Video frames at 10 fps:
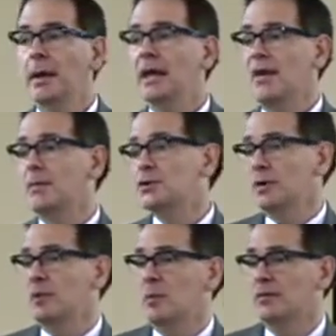If I'm a
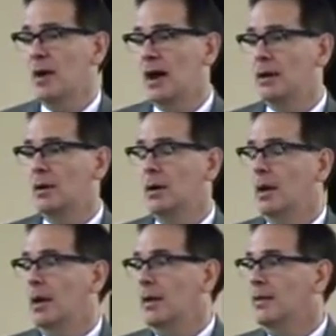treatment provider,
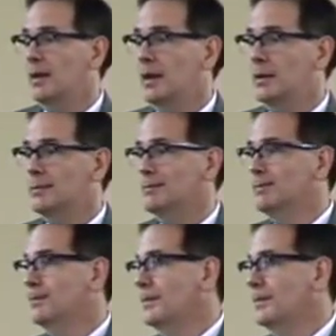then